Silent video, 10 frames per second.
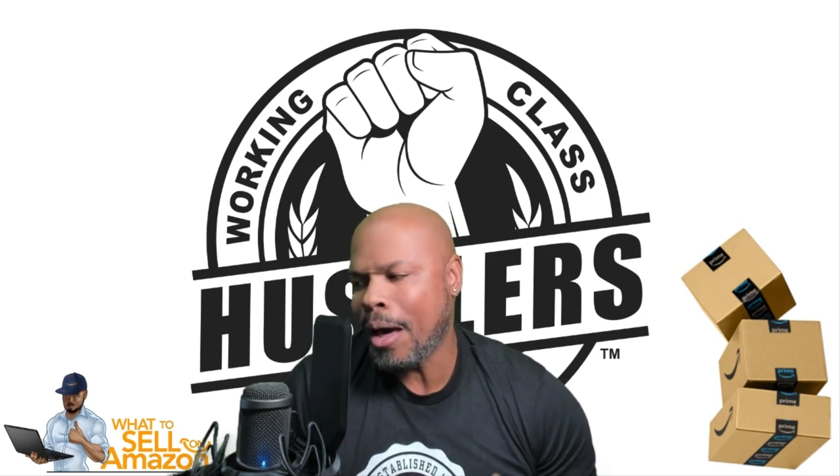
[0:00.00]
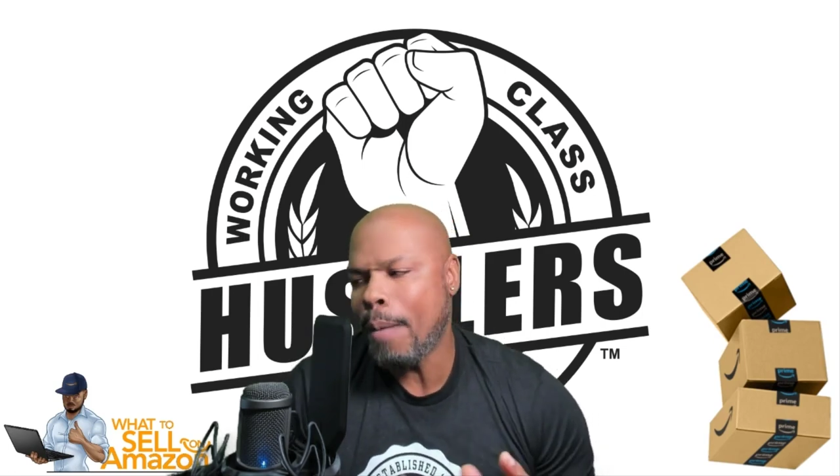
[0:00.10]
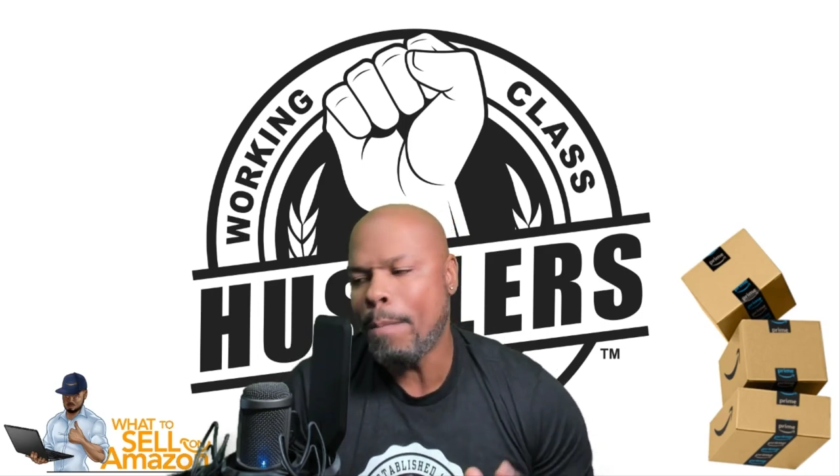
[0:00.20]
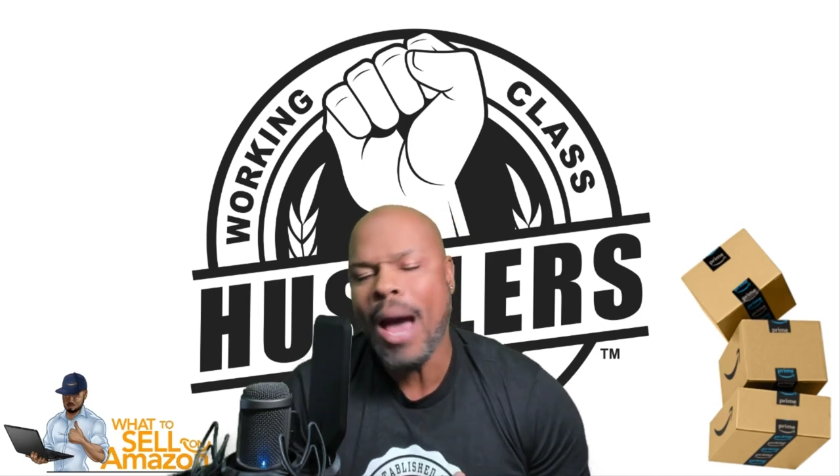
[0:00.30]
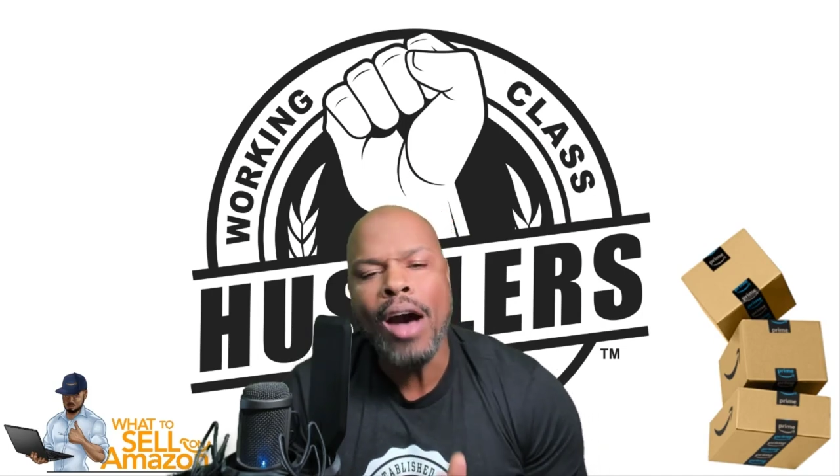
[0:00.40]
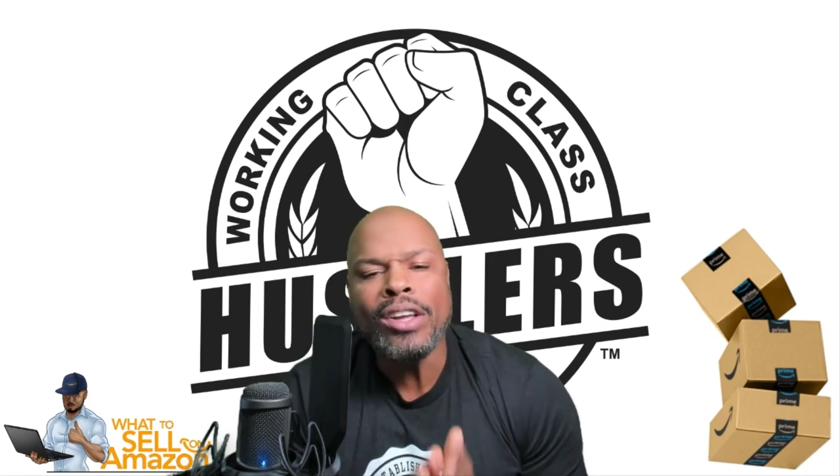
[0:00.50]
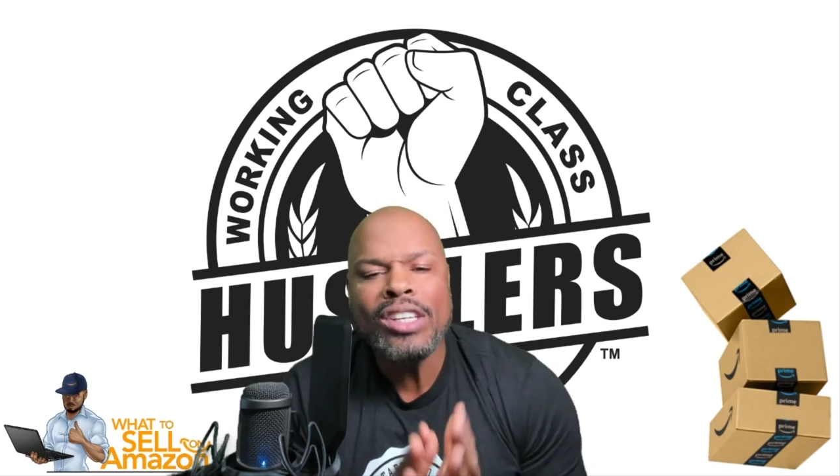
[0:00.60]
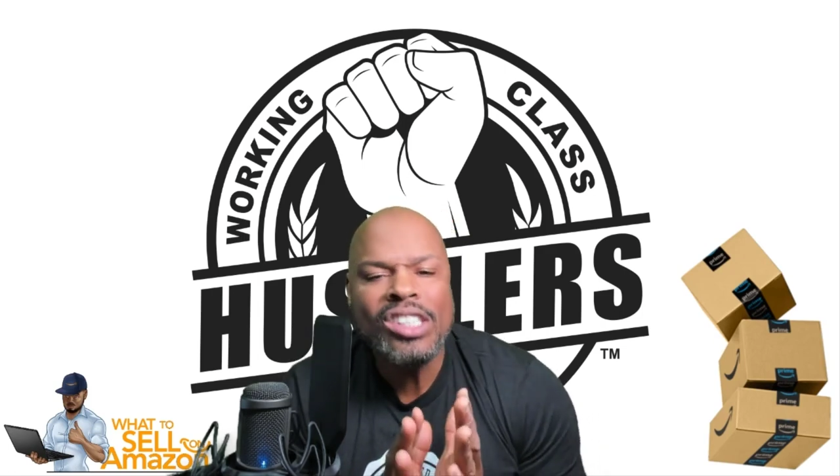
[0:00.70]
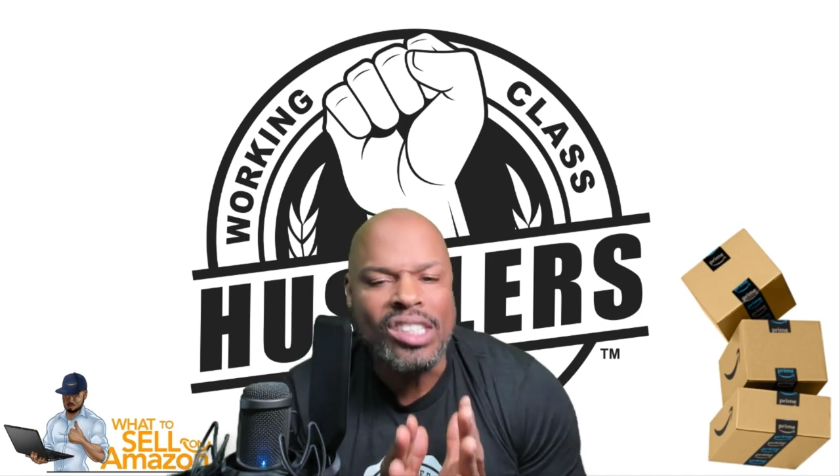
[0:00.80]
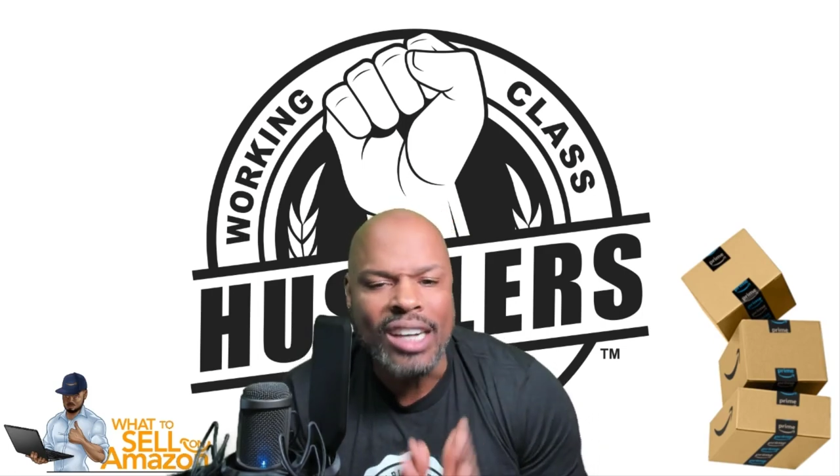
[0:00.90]
about
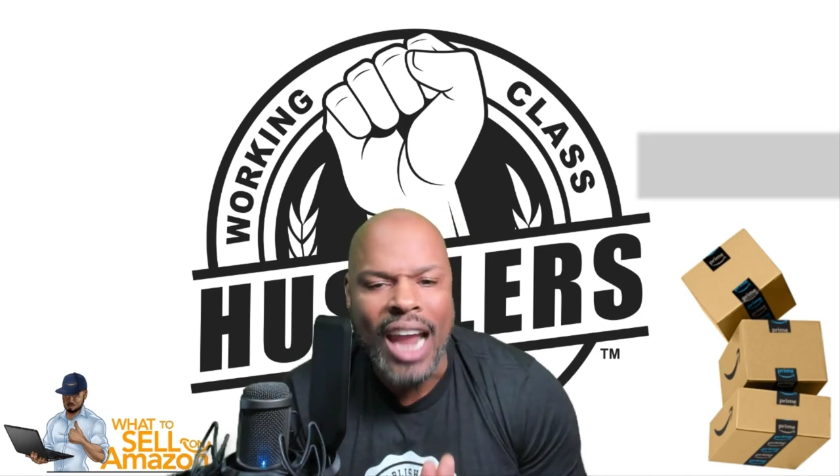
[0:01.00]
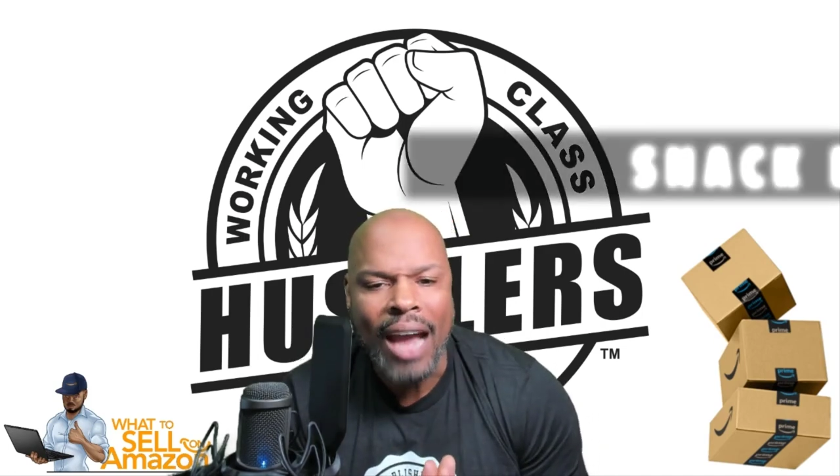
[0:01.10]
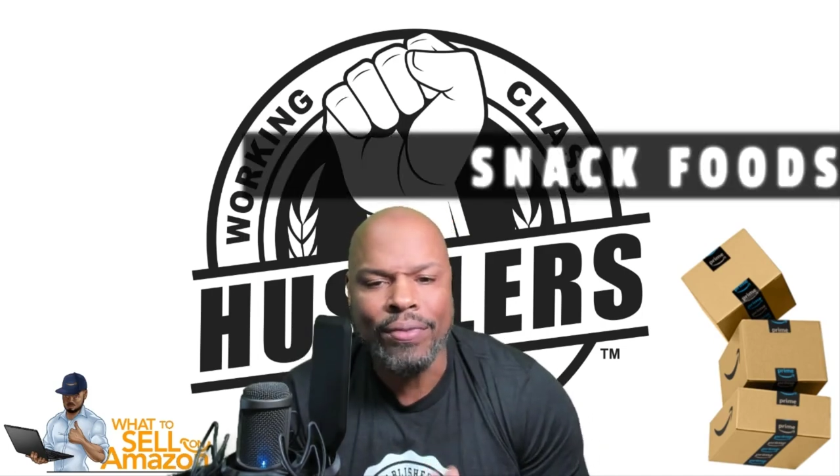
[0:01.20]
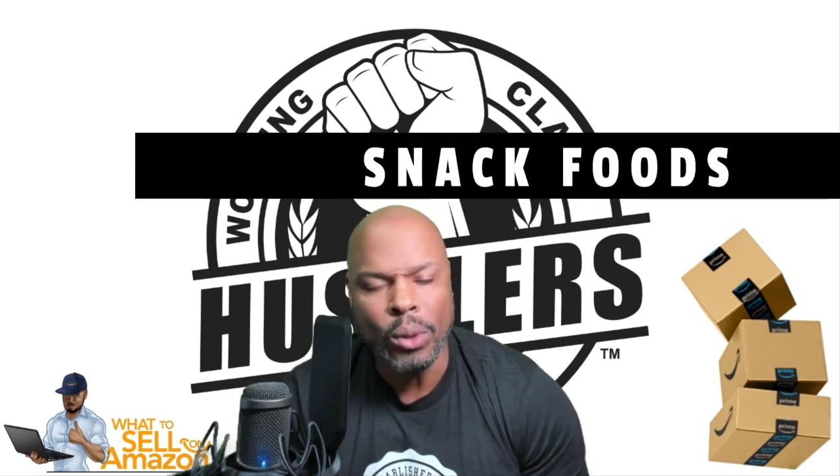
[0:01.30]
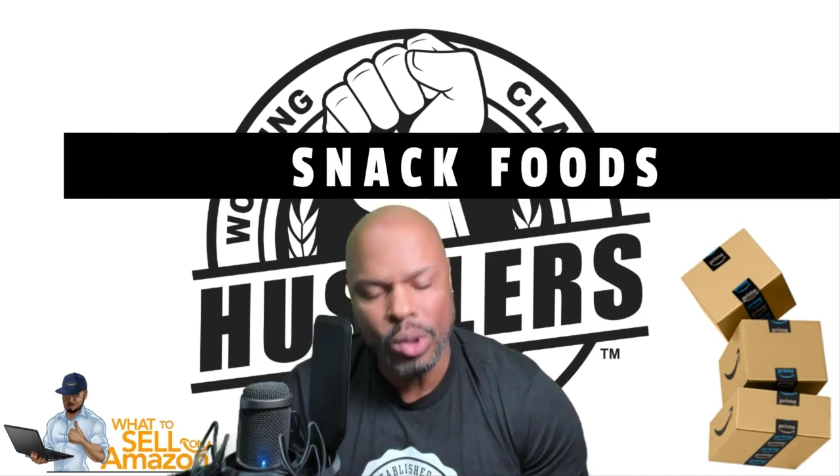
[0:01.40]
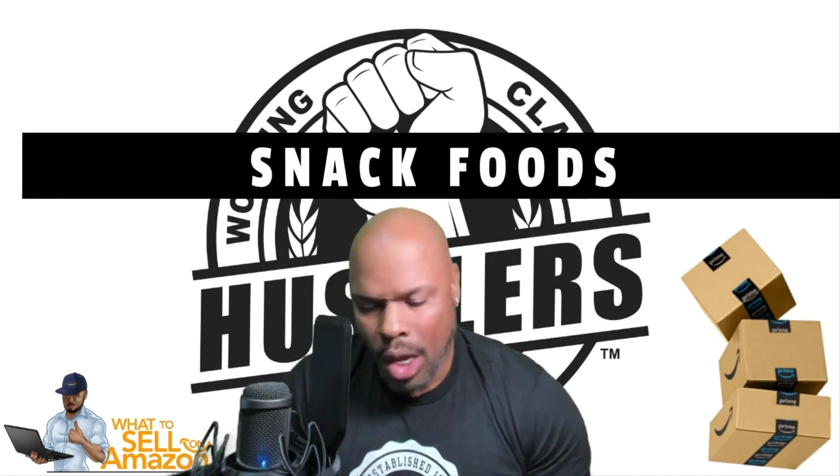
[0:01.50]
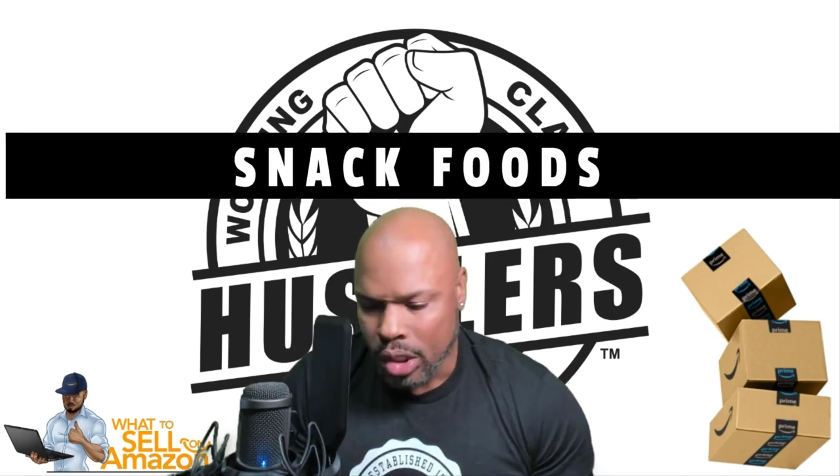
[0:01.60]
snack foods.